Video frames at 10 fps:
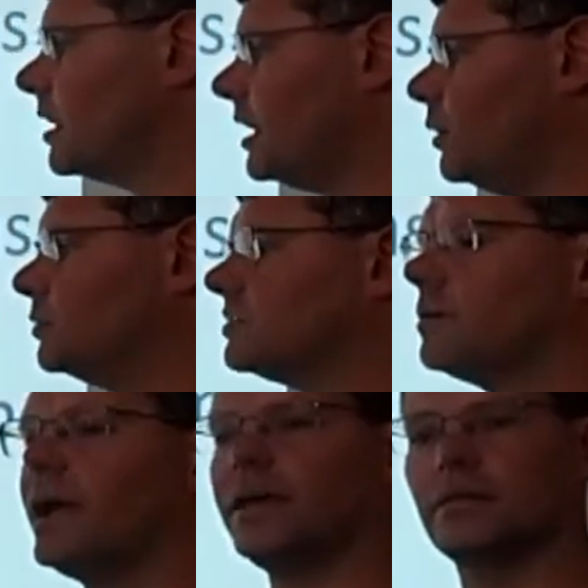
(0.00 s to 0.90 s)
It
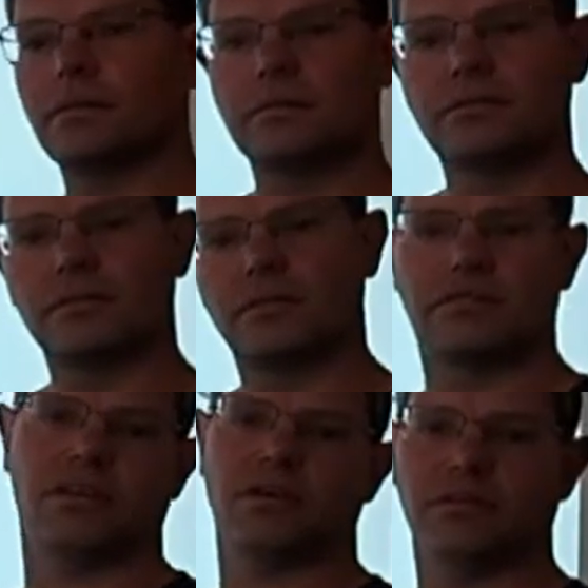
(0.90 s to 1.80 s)
also handles the
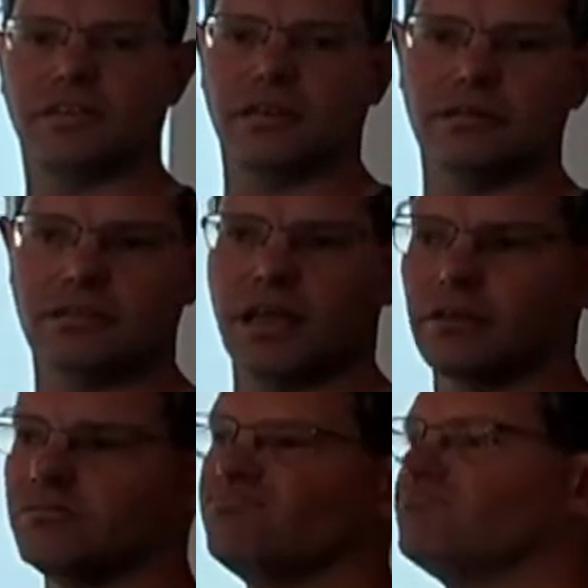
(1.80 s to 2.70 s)
security.
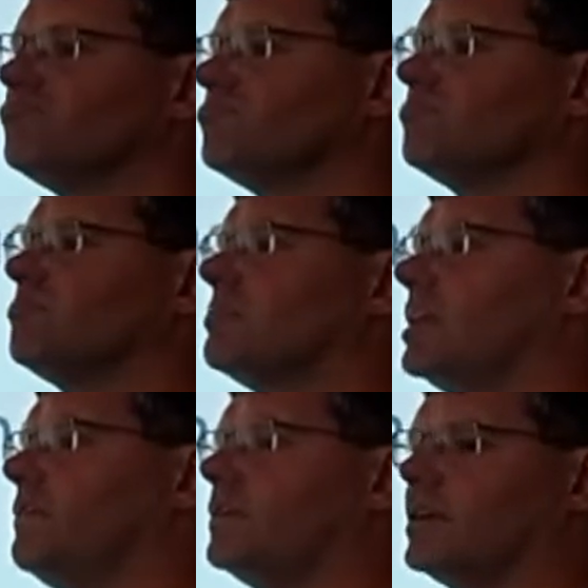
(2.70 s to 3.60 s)
So
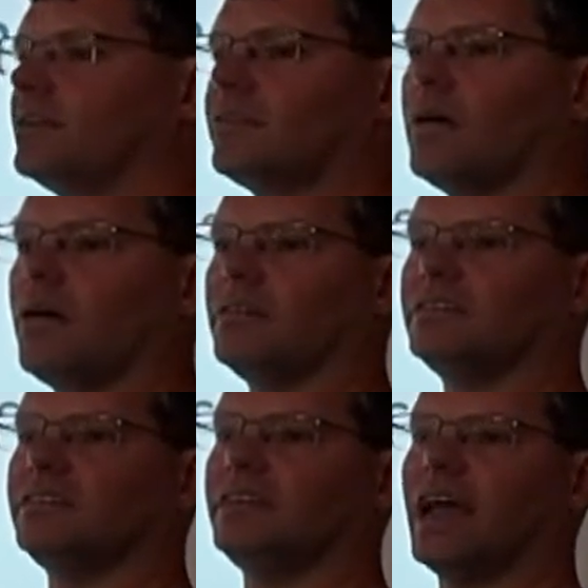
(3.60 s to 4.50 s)
if you're going to start
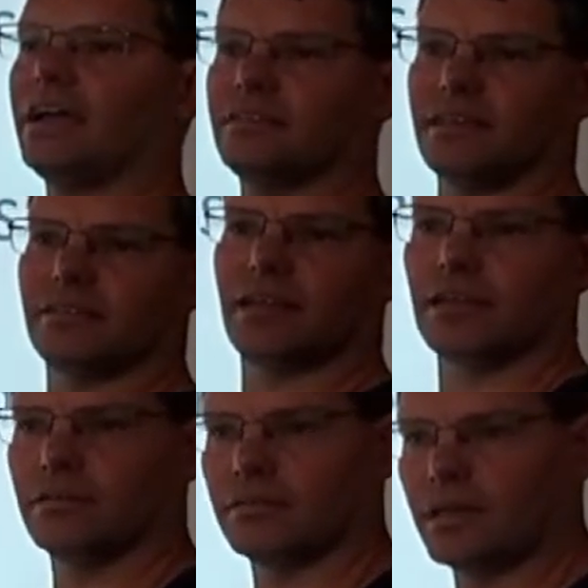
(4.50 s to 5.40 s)
setting
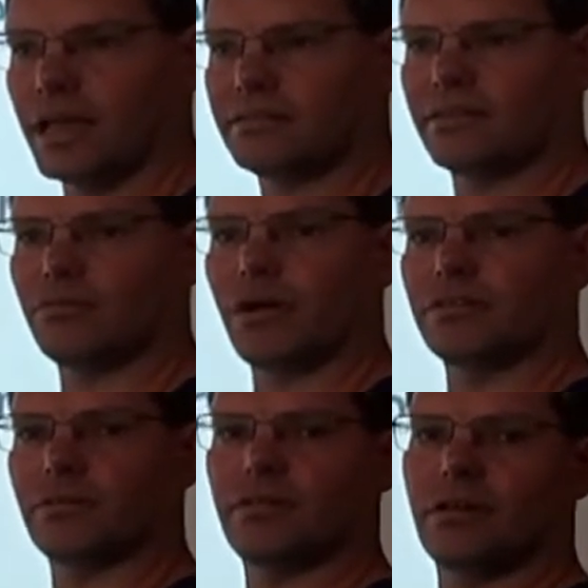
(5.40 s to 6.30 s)
access
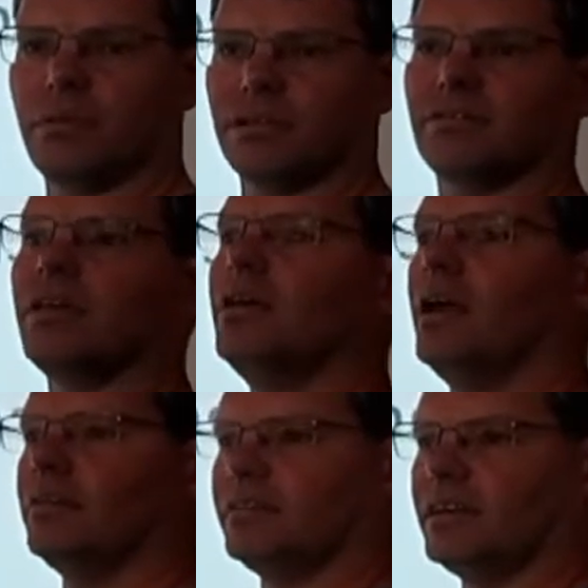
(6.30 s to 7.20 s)
rights on certain bits
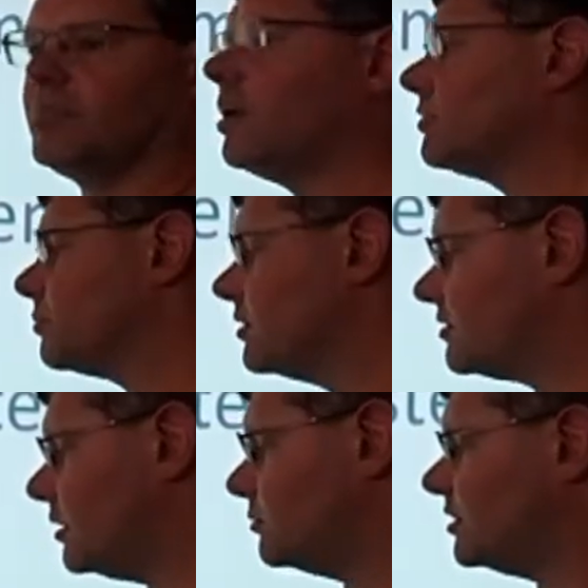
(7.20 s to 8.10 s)
and setting
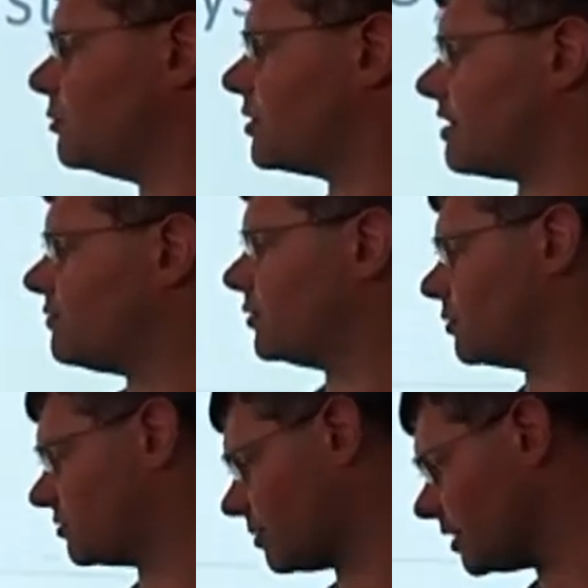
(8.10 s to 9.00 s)
passwords, it will deal with that for you
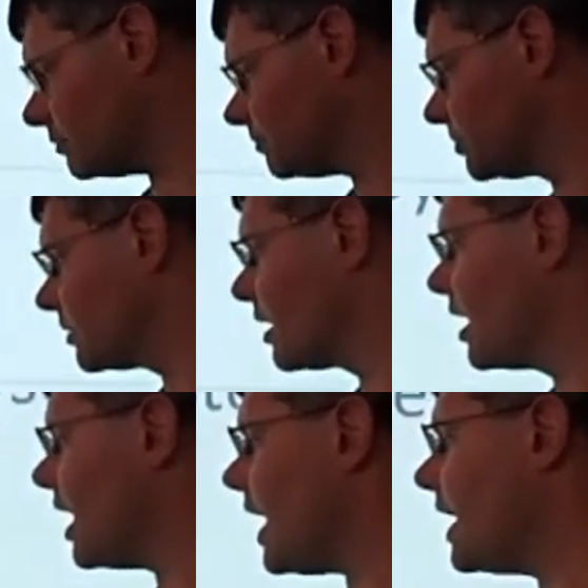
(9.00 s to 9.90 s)
as well.
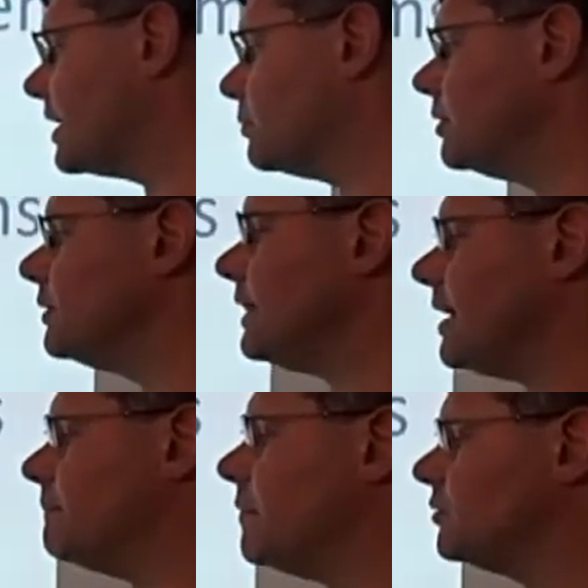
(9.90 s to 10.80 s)
And it will
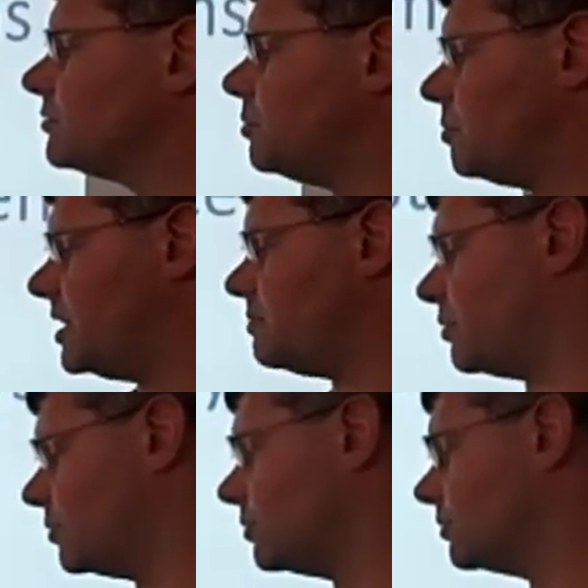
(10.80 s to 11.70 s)
let multiple
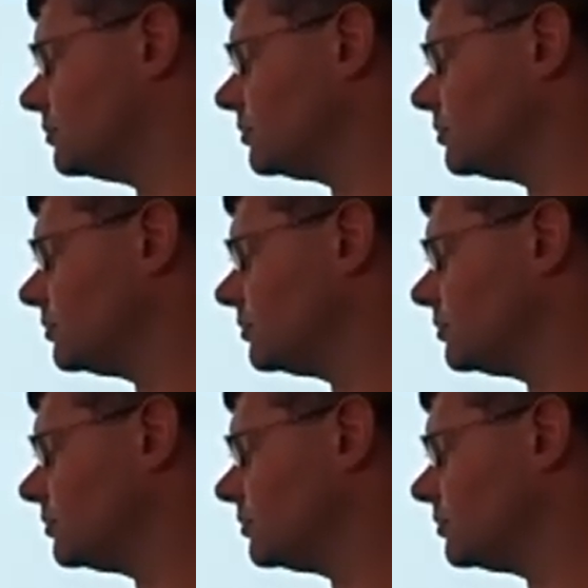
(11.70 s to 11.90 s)
people